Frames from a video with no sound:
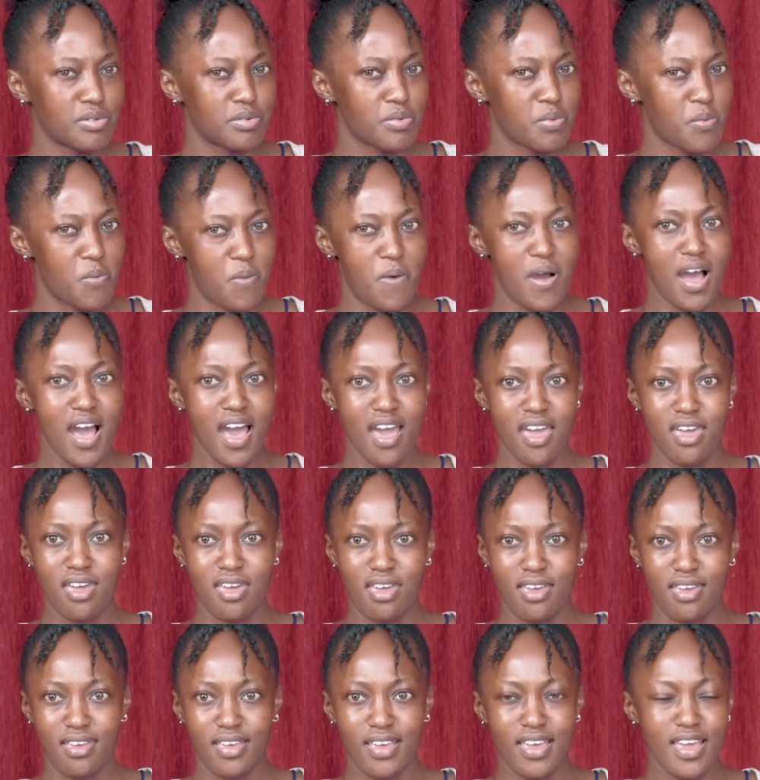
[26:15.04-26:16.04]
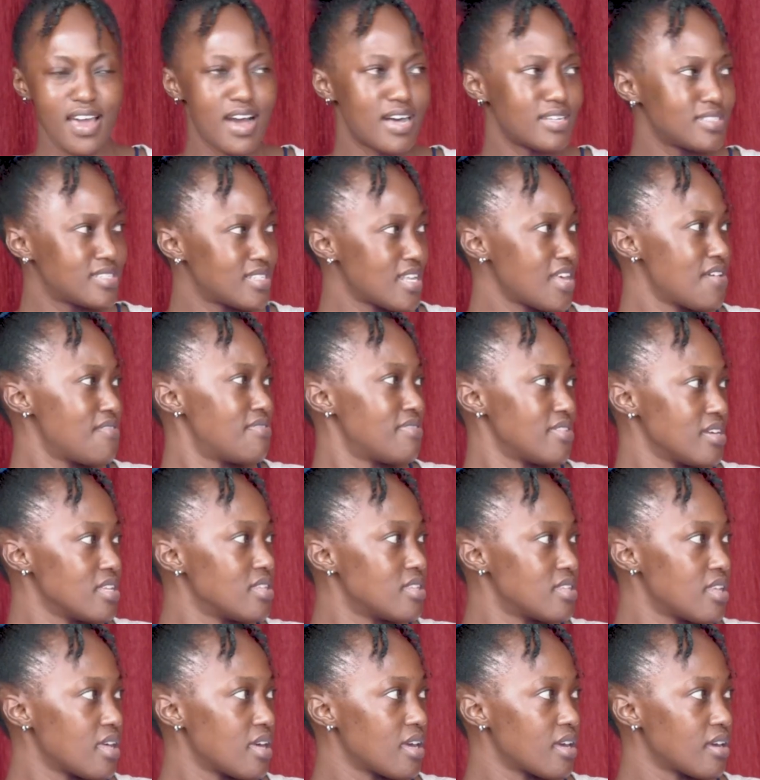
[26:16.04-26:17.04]
Why? He has
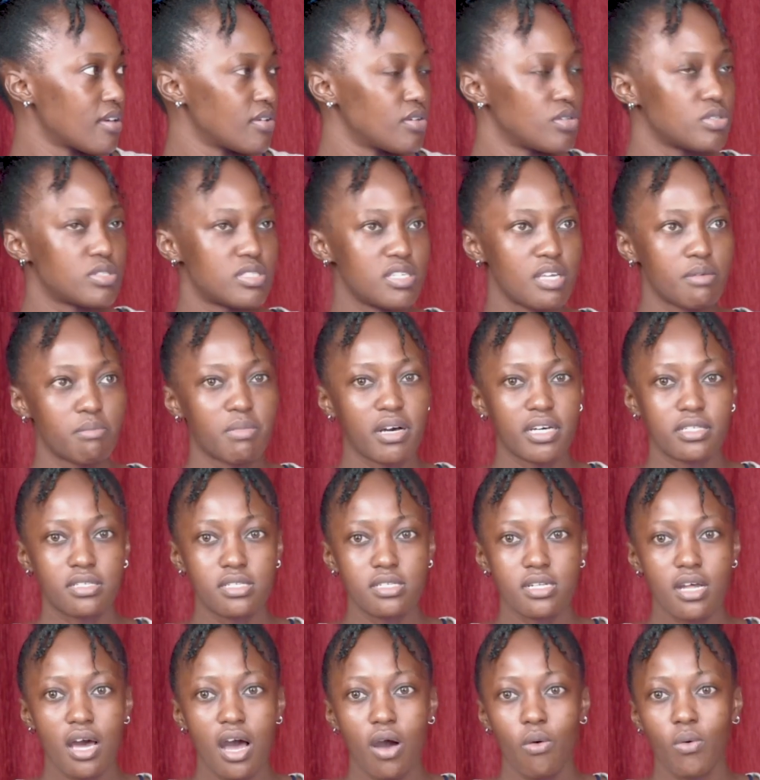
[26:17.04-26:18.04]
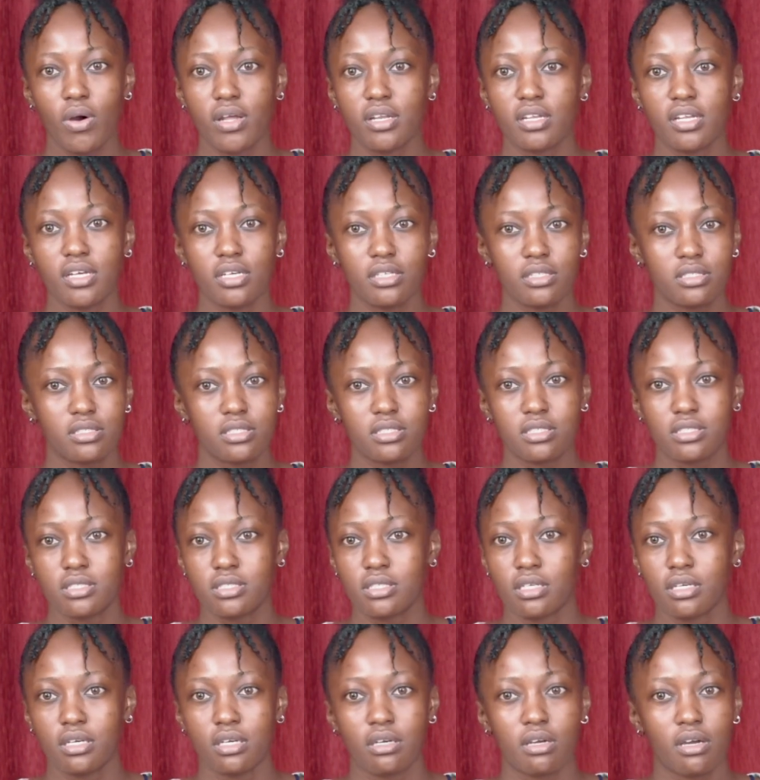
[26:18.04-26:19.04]
everything. You see, but our needs
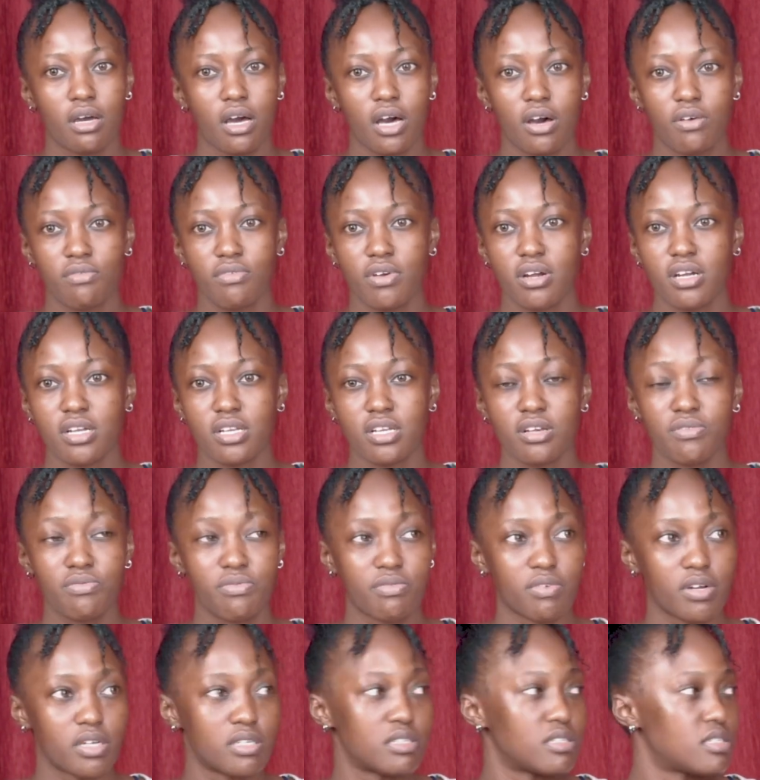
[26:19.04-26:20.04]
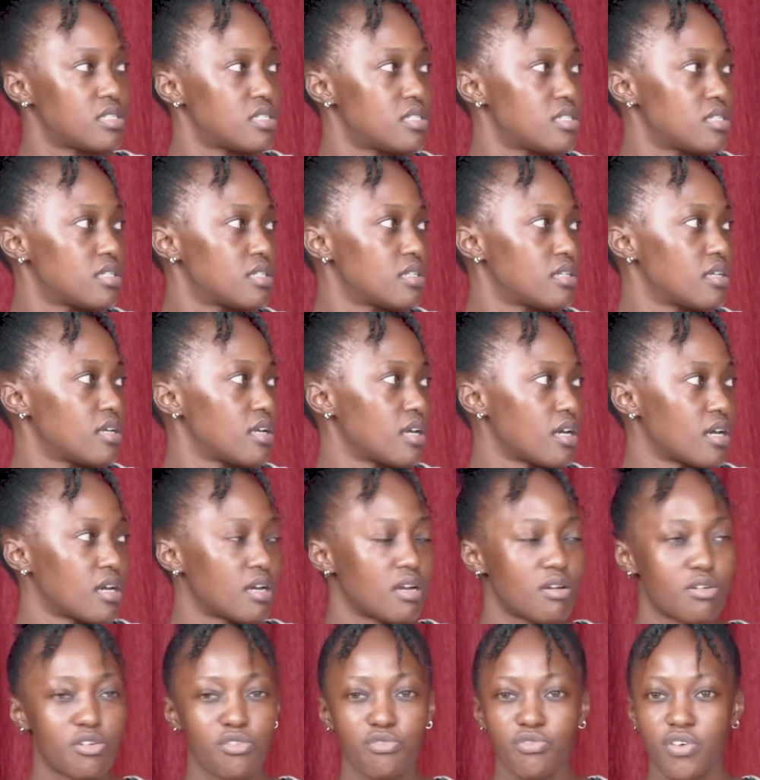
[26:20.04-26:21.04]
are very different. Yeah,
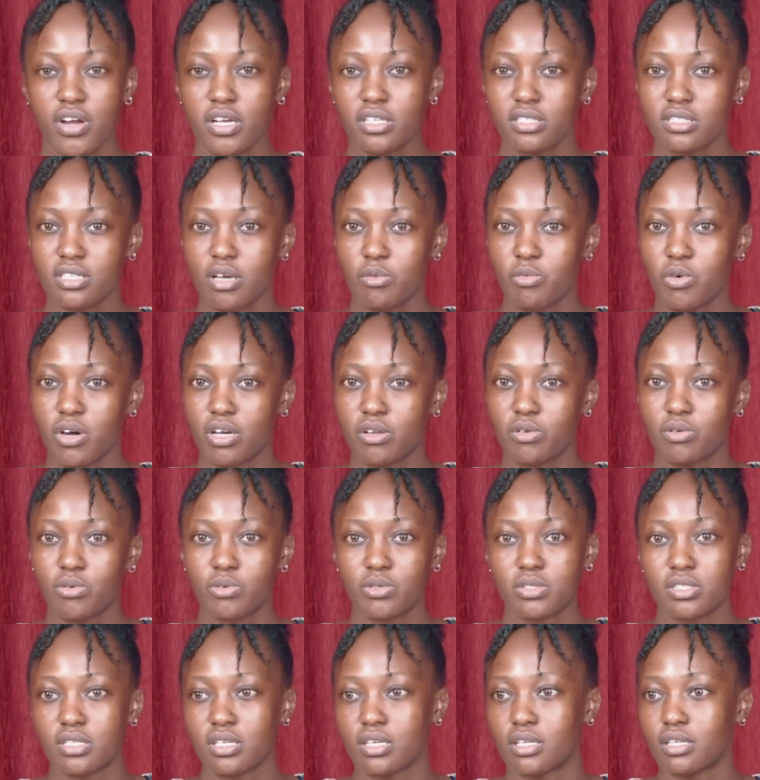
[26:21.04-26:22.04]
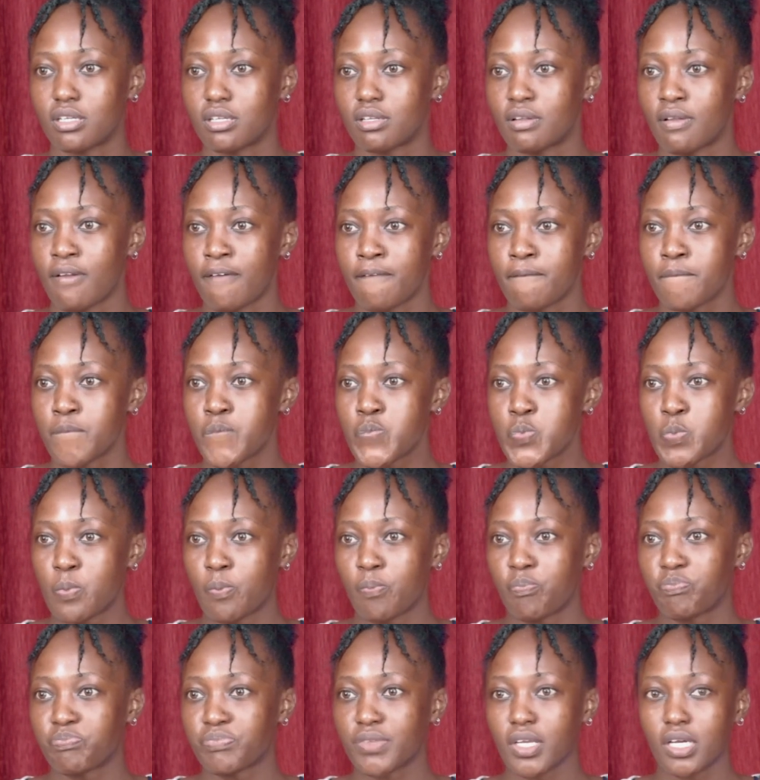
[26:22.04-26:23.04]
you find someone who's living
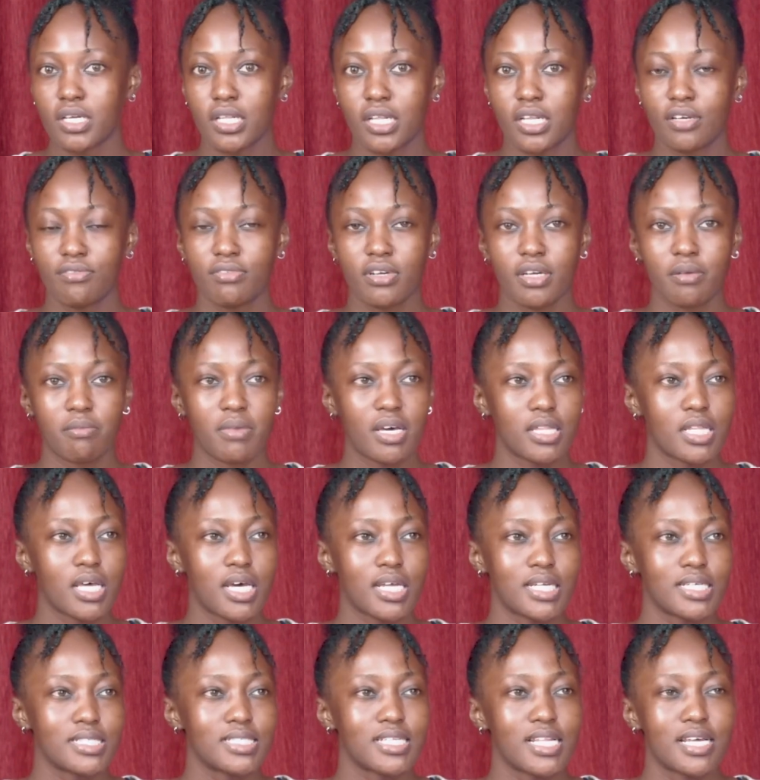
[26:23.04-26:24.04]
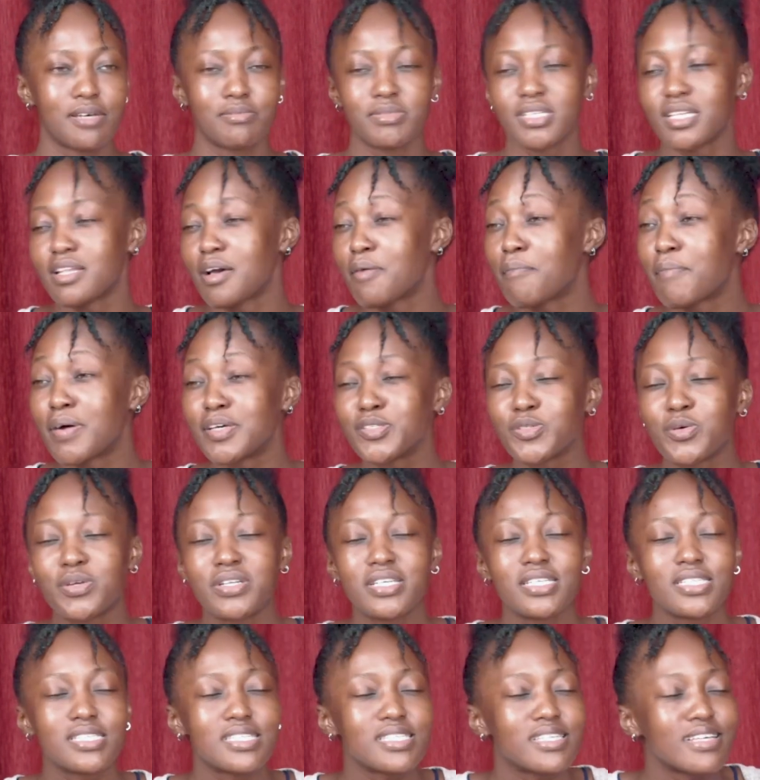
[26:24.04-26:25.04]
Madare slums, and that person
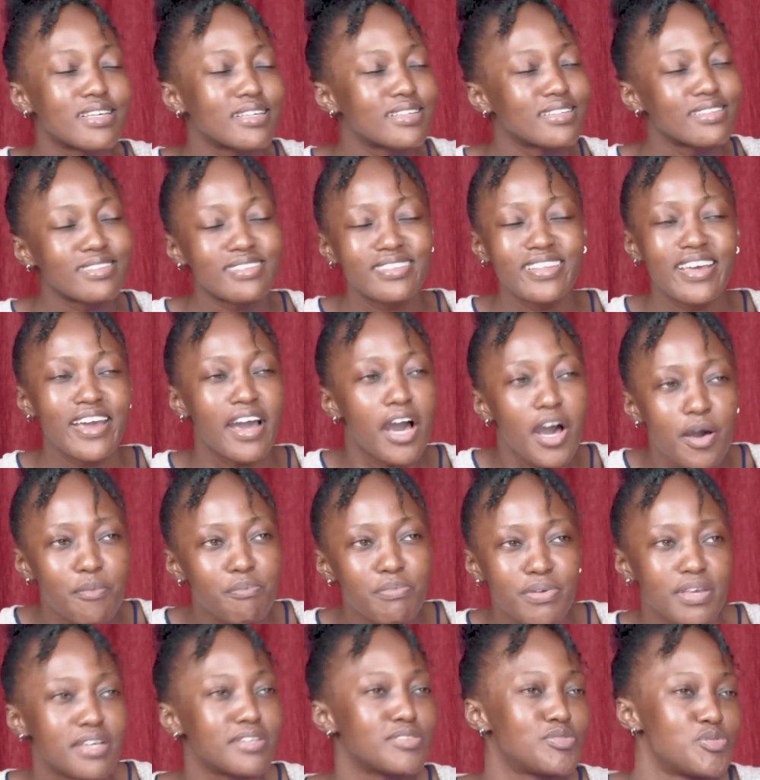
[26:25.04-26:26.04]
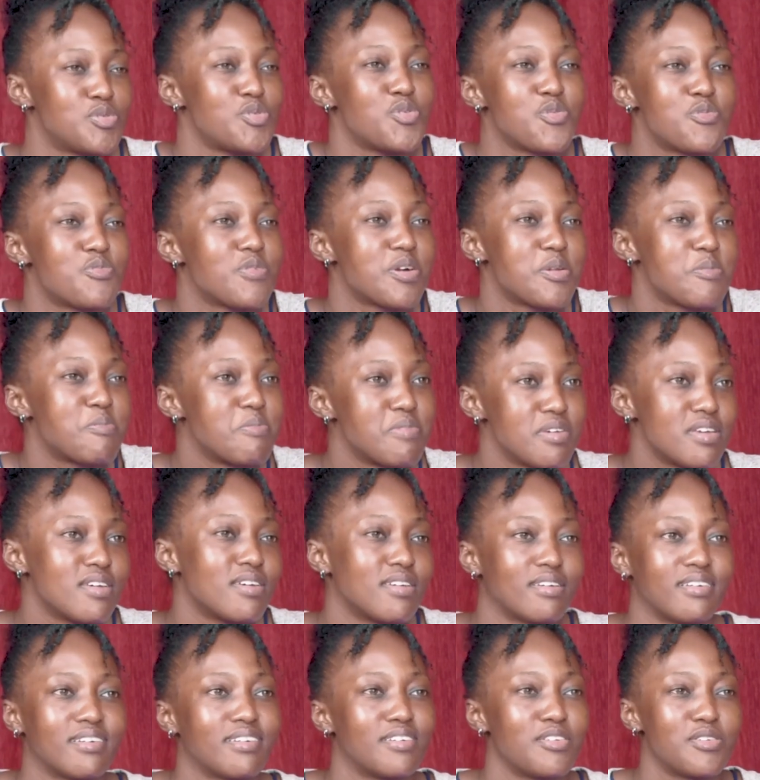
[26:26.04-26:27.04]
is the happiest human being.
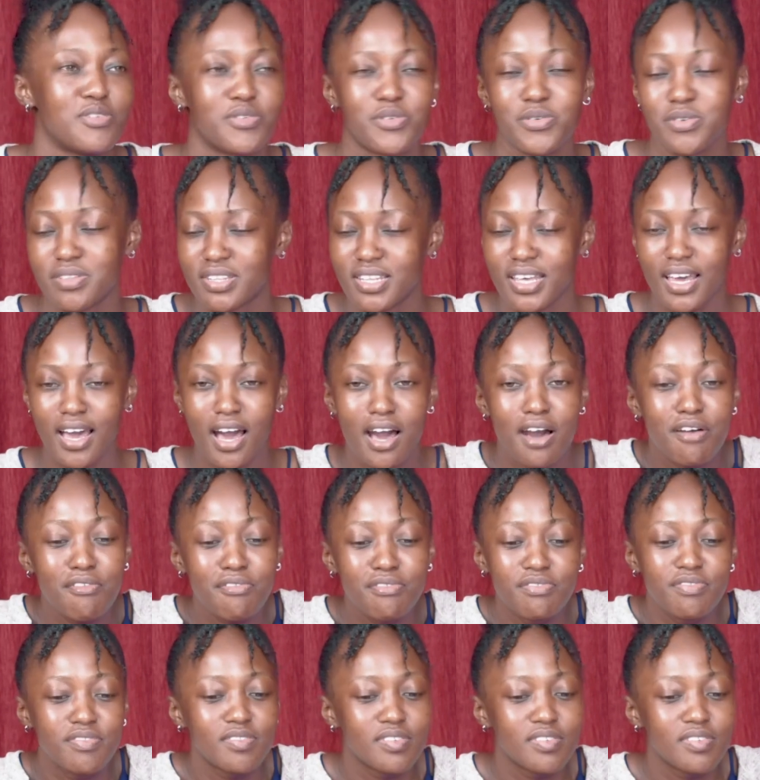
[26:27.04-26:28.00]
They have